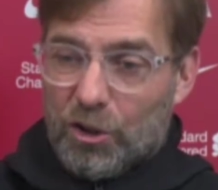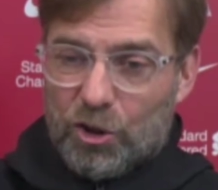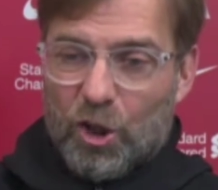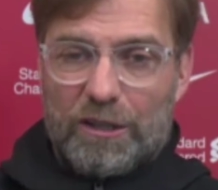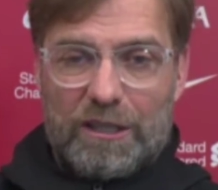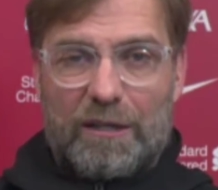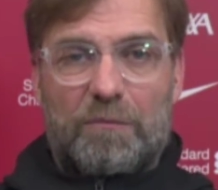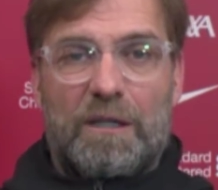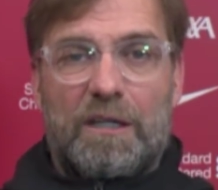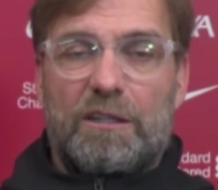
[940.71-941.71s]

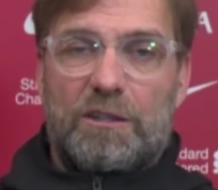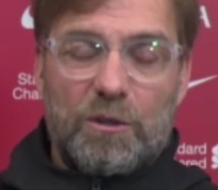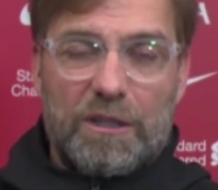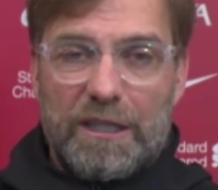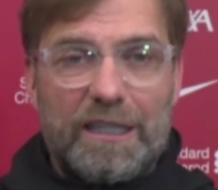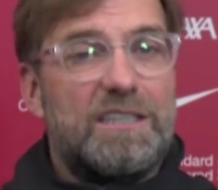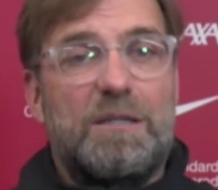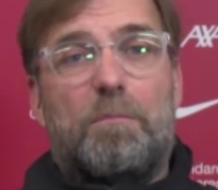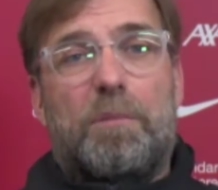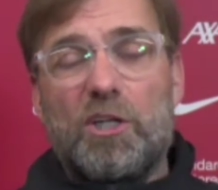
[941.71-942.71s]
Tottenham. Do you think it's
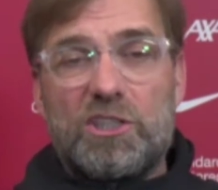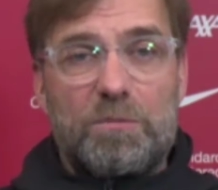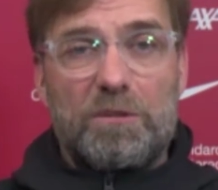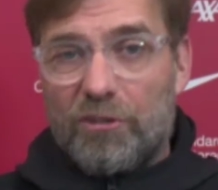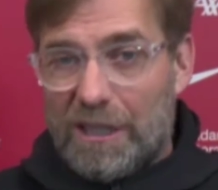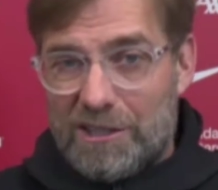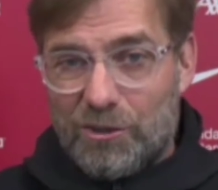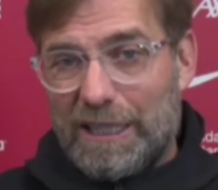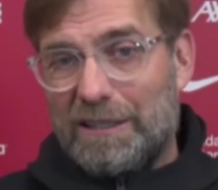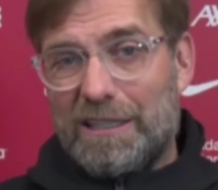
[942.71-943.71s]
impossible for us to
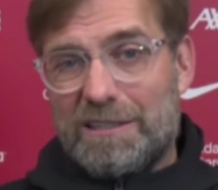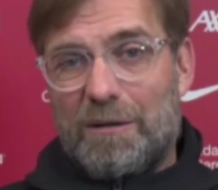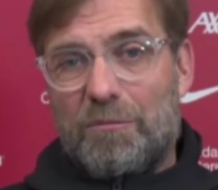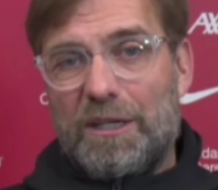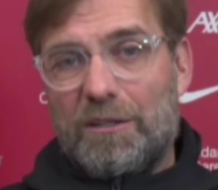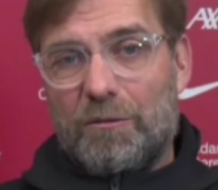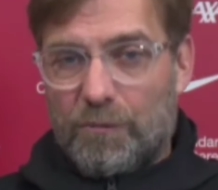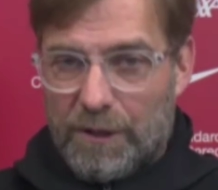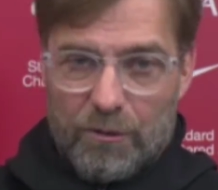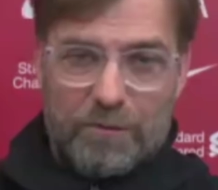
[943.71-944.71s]
get there something?
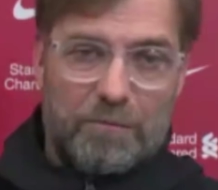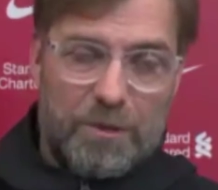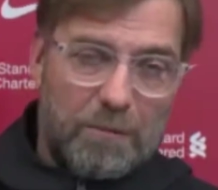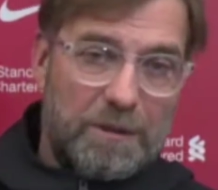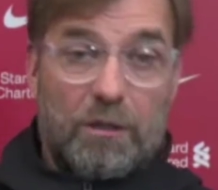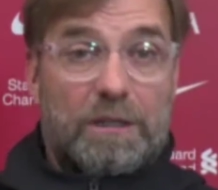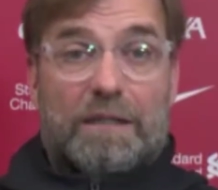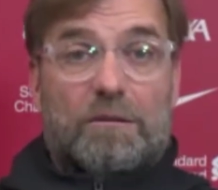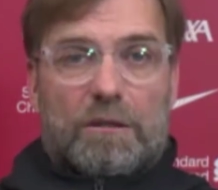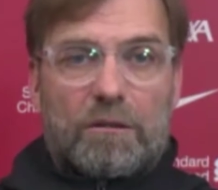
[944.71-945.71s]
No, probably not. I
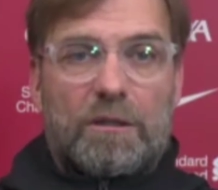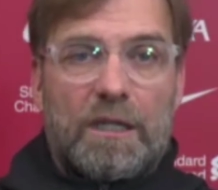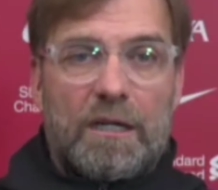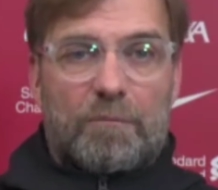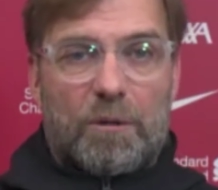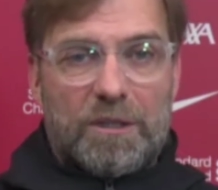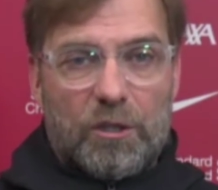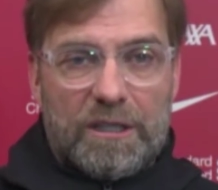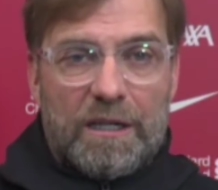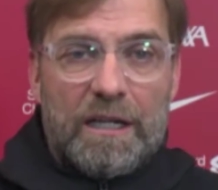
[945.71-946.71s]
don't know. Probably
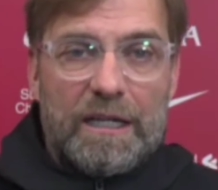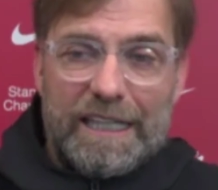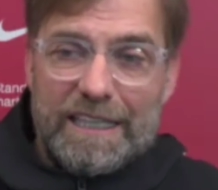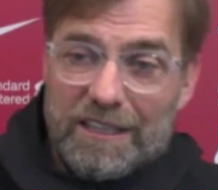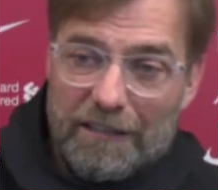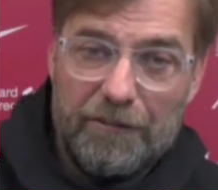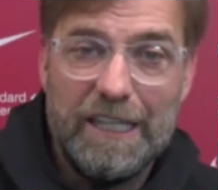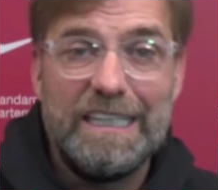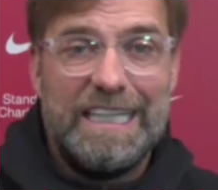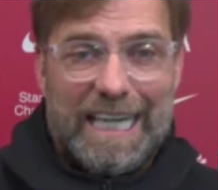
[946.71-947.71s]
not. Is it difficult?
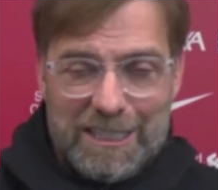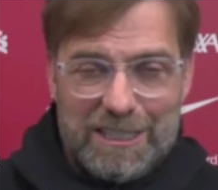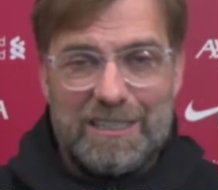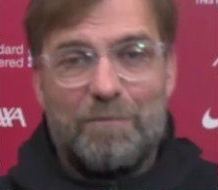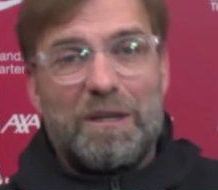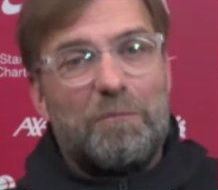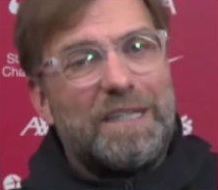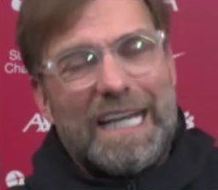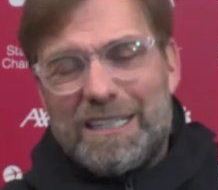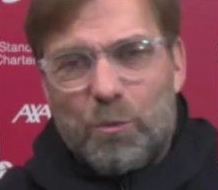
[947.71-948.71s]
Yes.
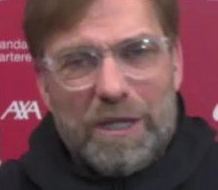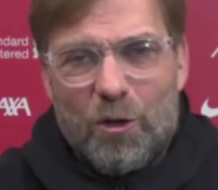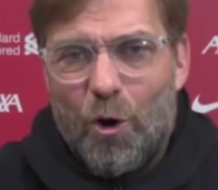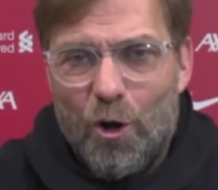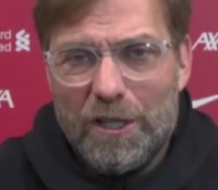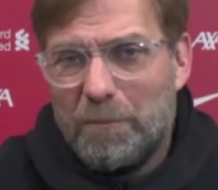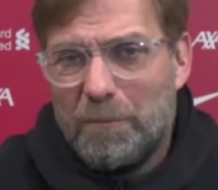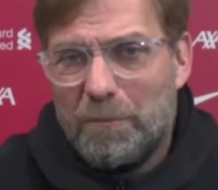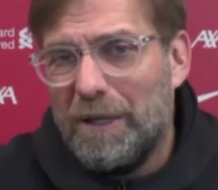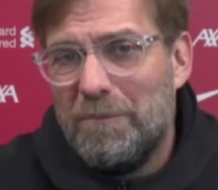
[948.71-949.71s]
That's with all the
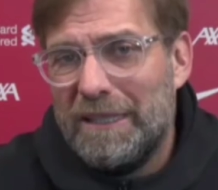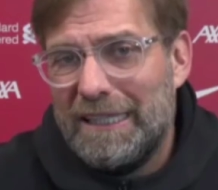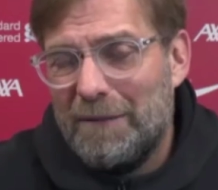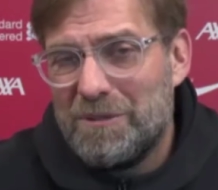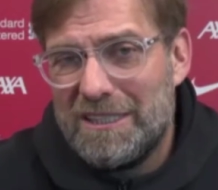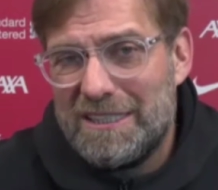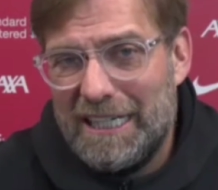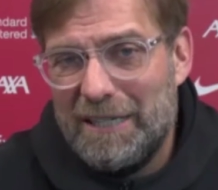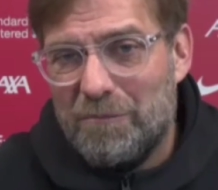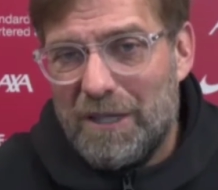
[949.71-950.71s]
Premier League games the
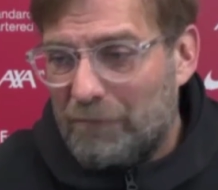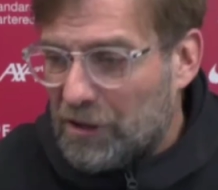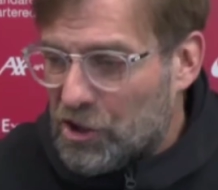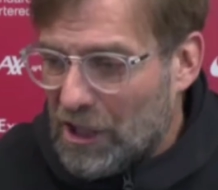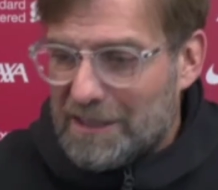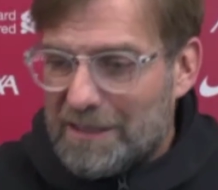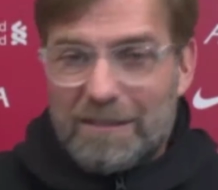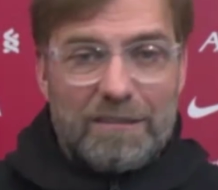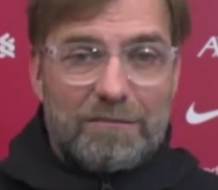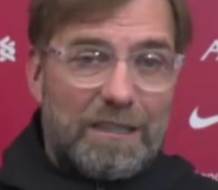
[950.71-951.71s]
same. And we just
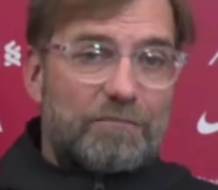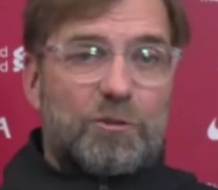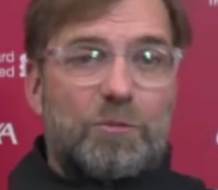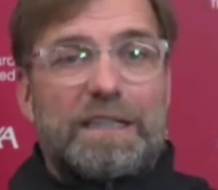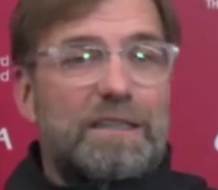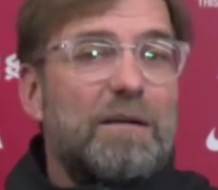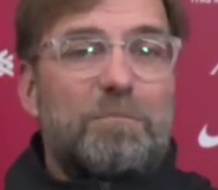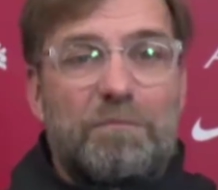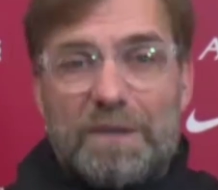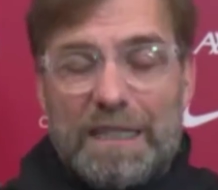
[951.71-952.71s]
have to make it
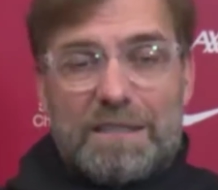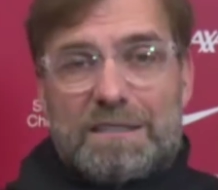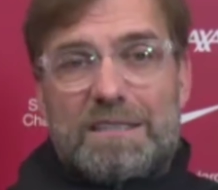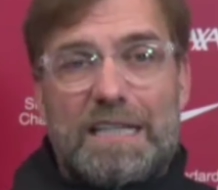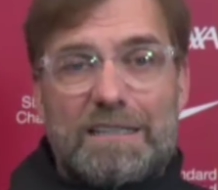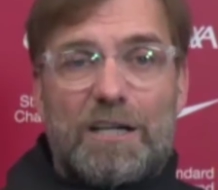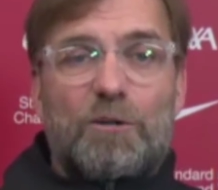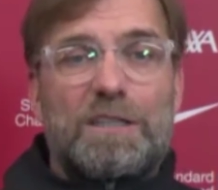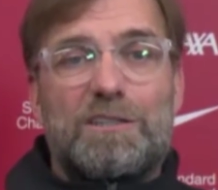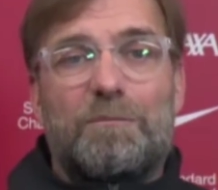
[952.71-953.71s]
happen. That's
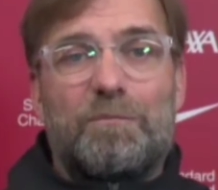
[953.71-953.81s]
how it is.